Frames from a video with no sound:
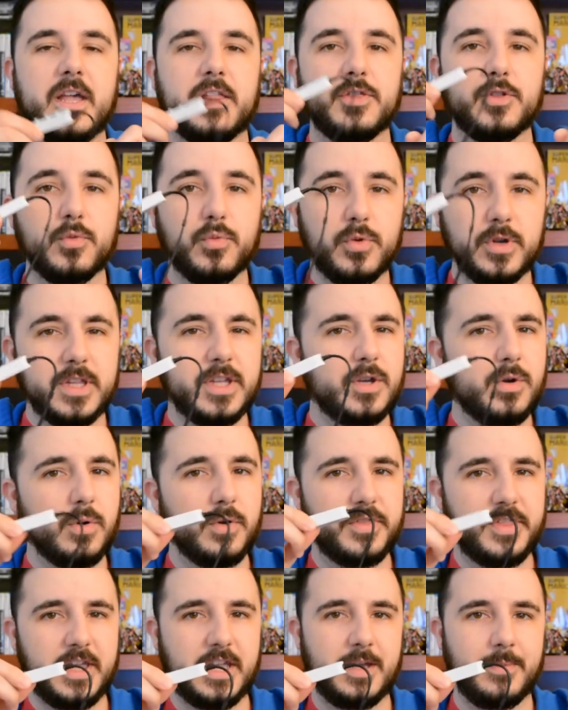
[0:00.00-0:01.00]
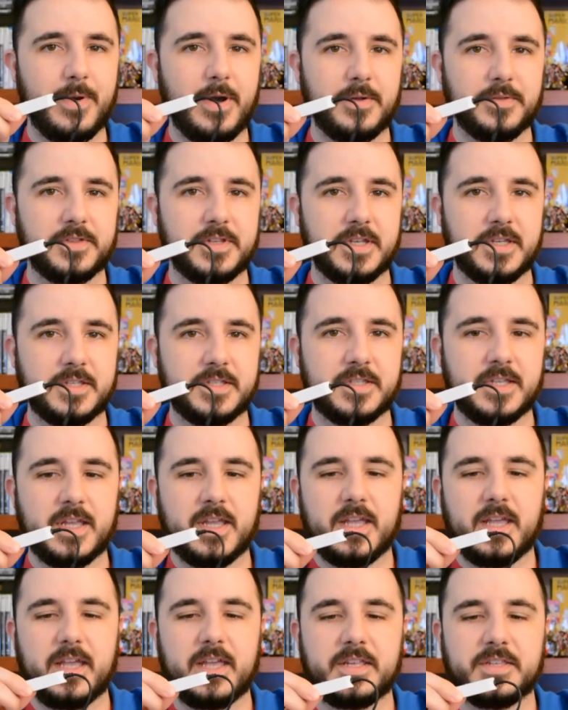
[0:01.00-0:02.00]
The really cool thing about this
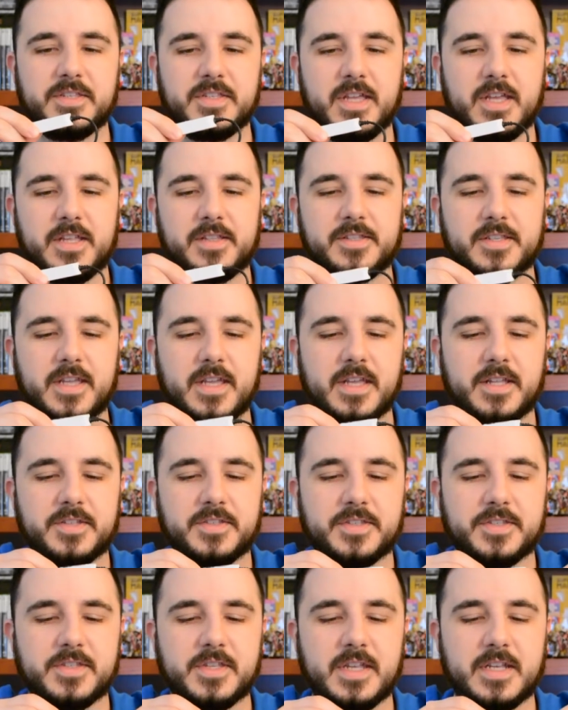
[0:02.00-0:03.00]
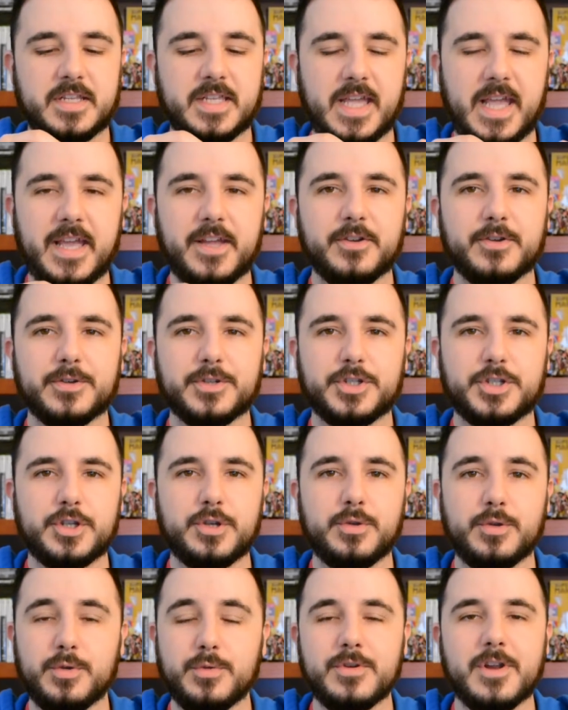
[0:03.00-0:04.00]
is that it caters to
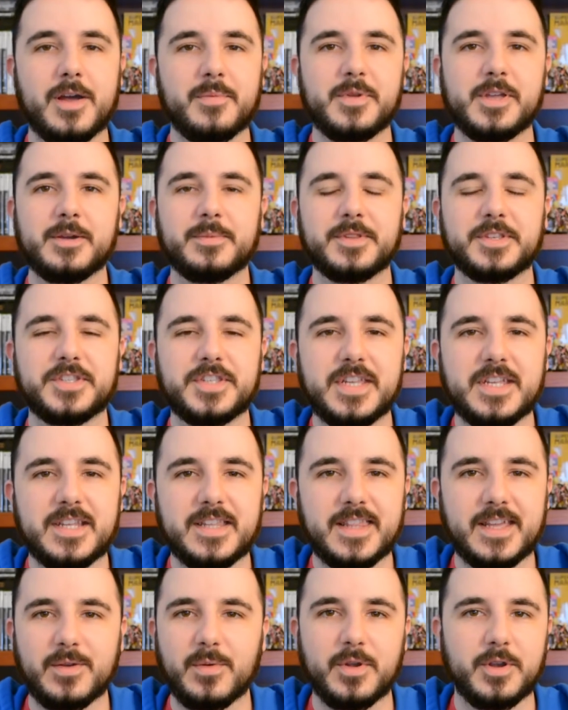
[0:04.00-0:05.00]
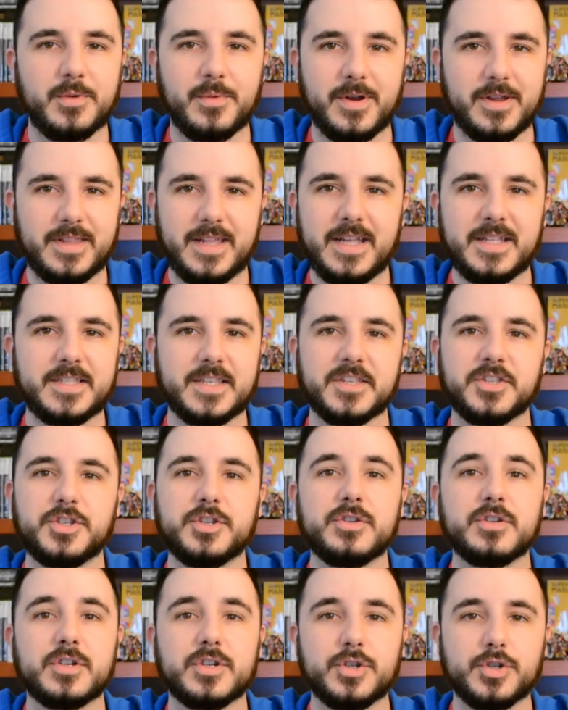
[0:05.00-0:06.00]
you not being able to see anything while you're wearing the headset. So
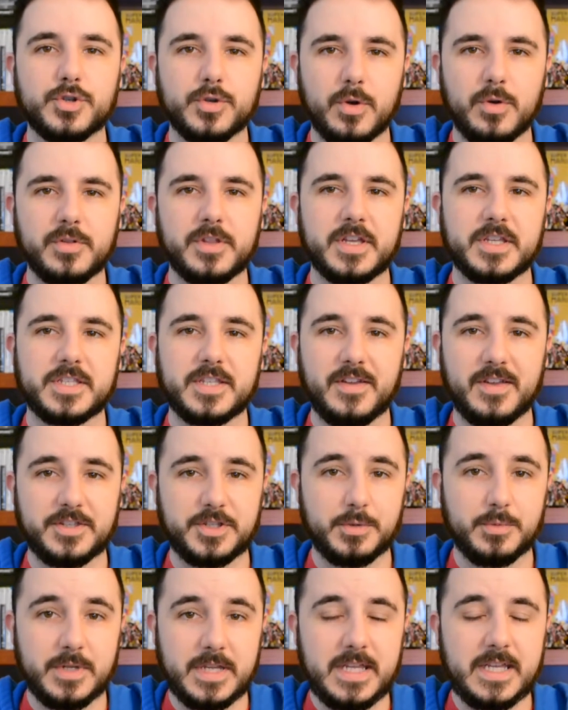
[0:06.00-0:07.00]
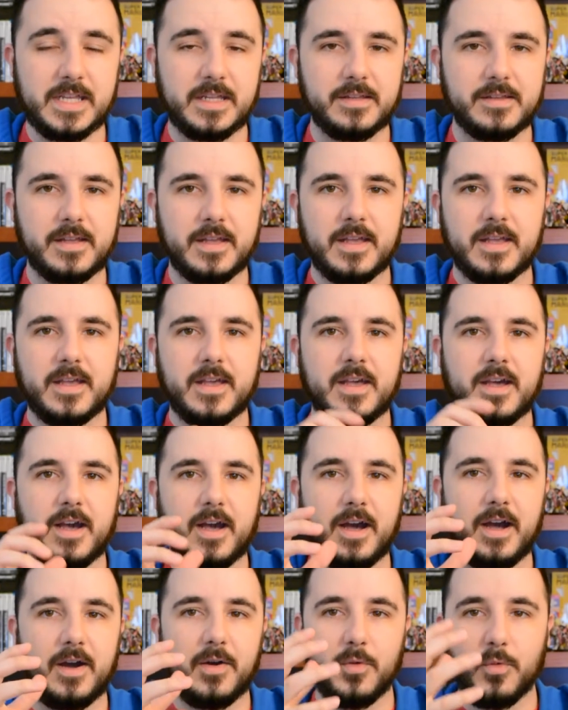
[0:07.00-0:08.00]
you can control this as you need
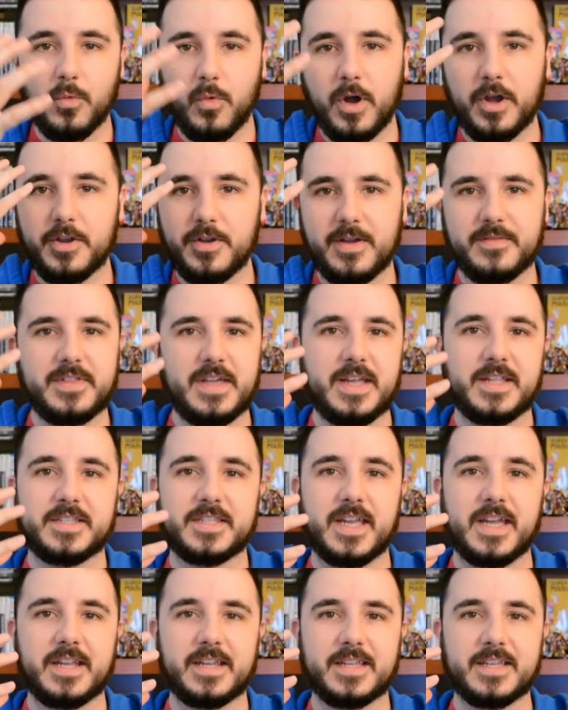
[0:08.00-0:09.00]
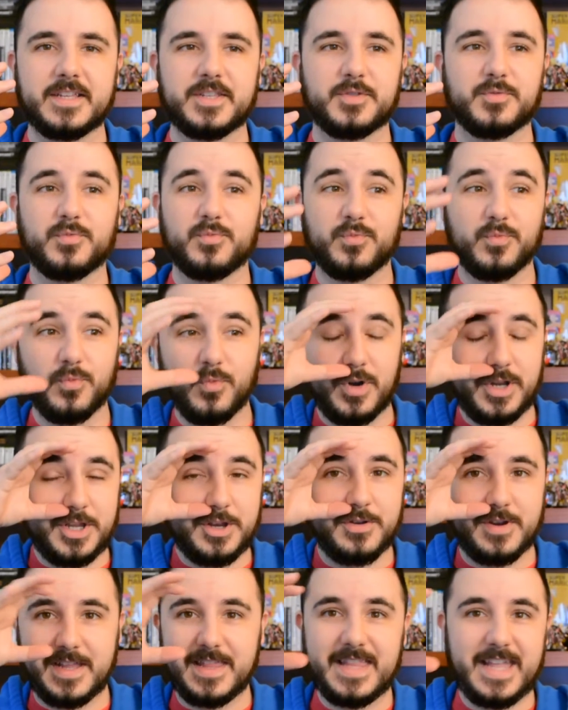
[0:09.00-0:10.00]
while you have the headset, because when
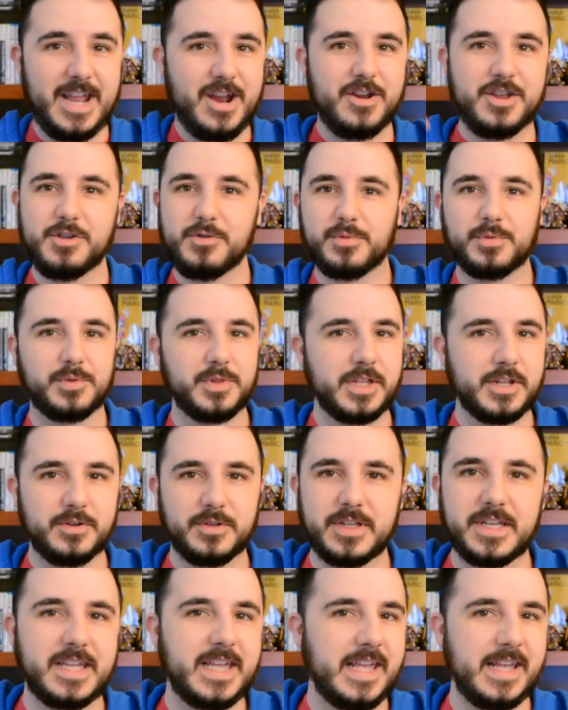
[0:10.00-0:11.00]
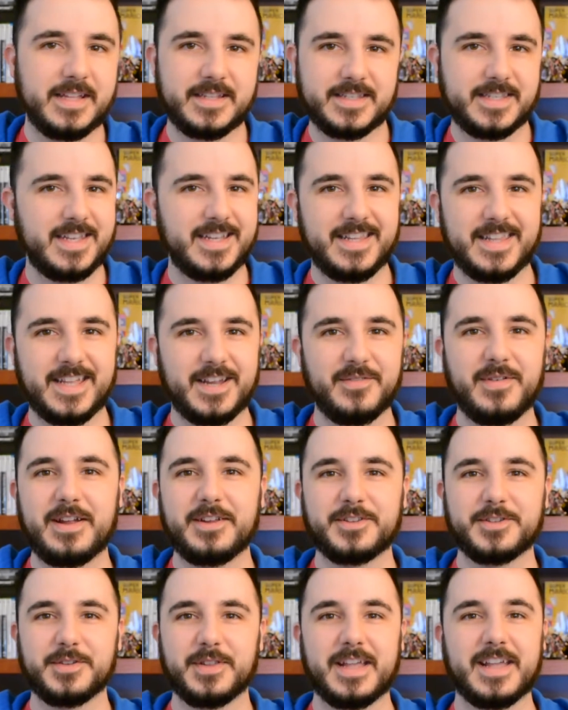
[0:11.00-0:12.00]
you're in there, you literally can't see anything around you.
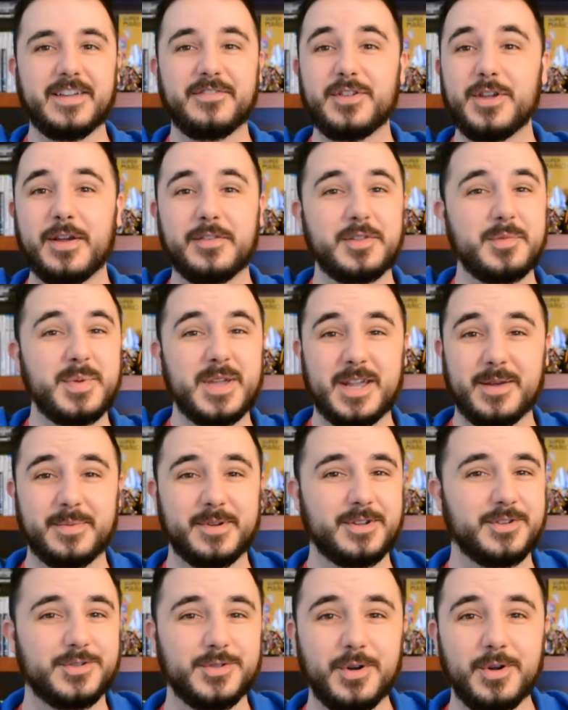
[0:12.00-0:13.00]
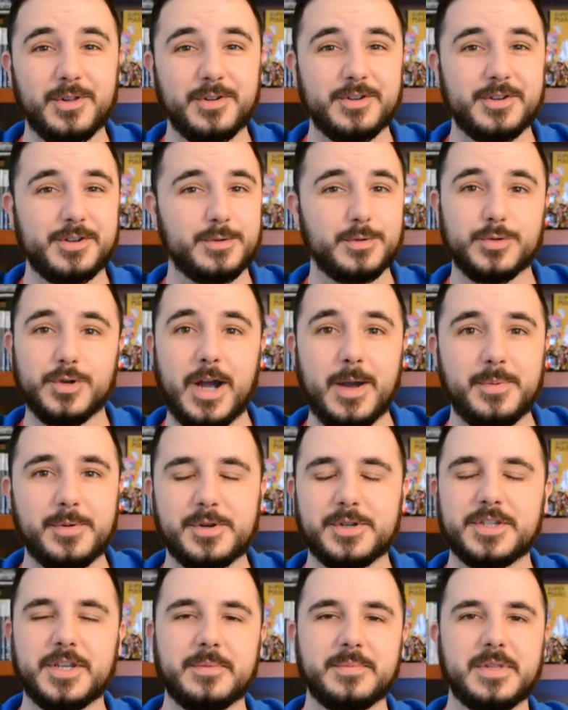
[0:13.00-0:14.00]
So like if you have to pick up a controller, you drop it
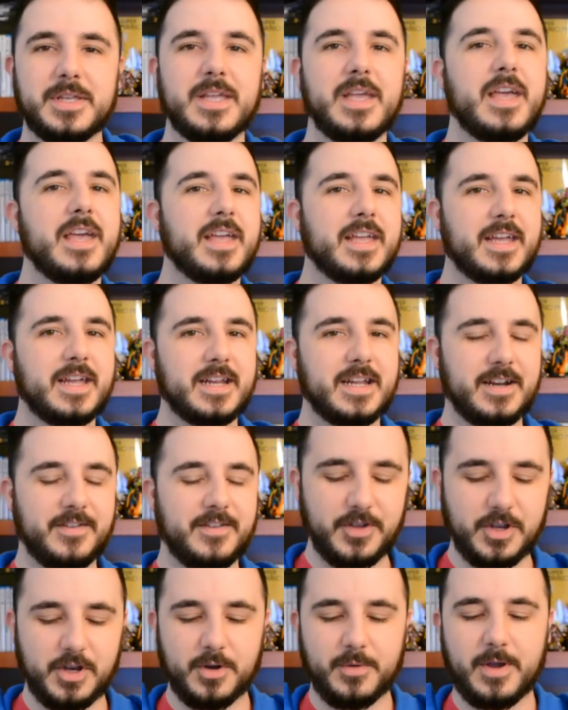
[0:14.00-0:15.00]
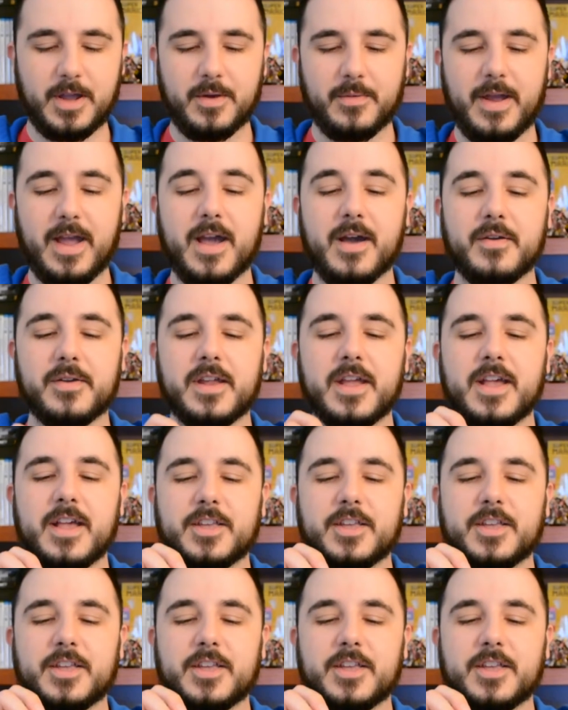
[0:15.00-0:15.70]
or something, kind of got your way around.